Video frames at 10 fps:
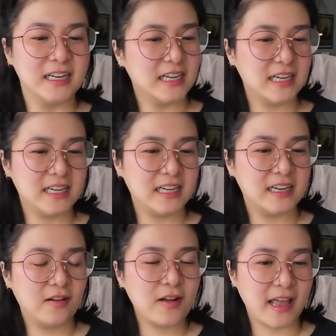
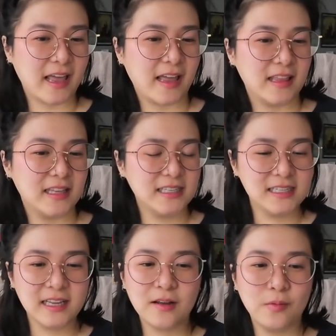okay, this
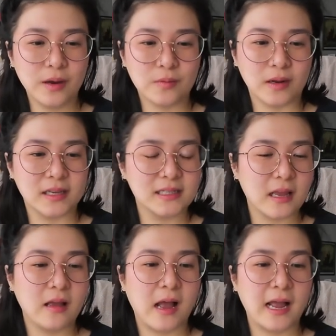is like a weird one because
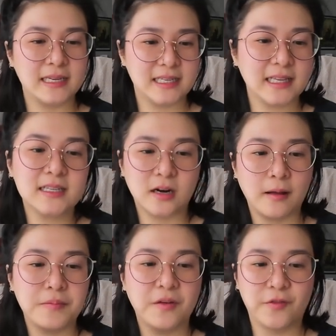I see at the
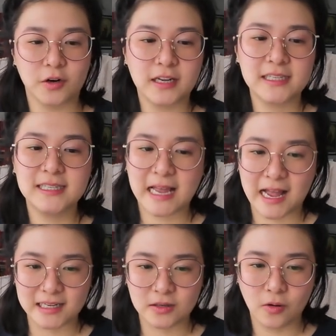top the verdict is
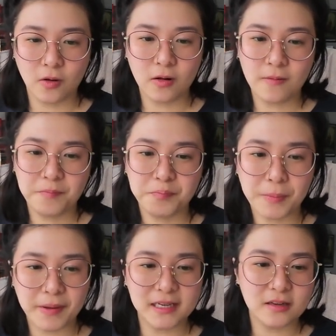asshole,
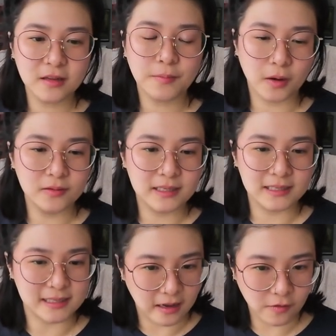but based on the post
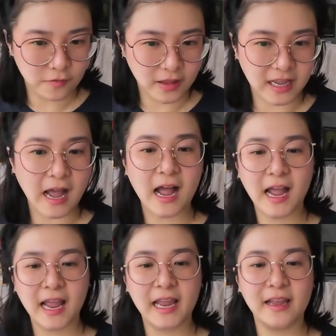itself, like
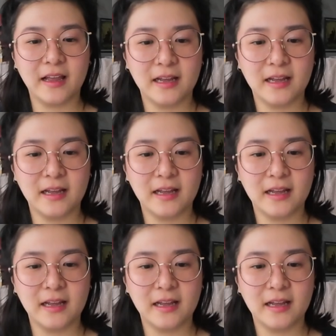I